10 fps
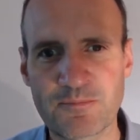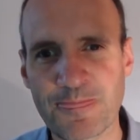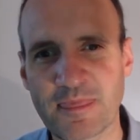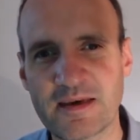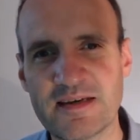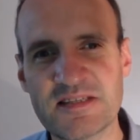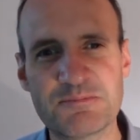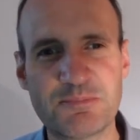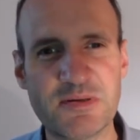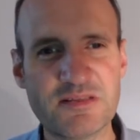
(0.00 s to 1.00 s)
It's
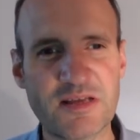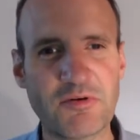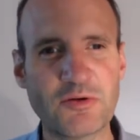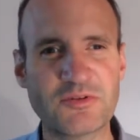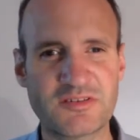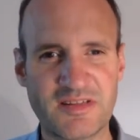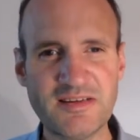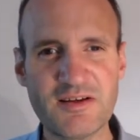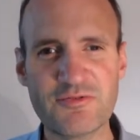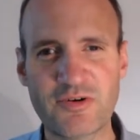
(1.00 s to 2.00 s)
built around the data
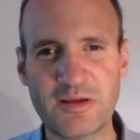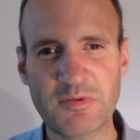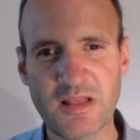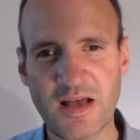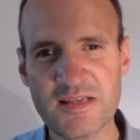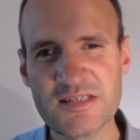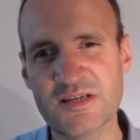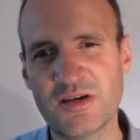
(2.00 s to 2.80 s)
frame class,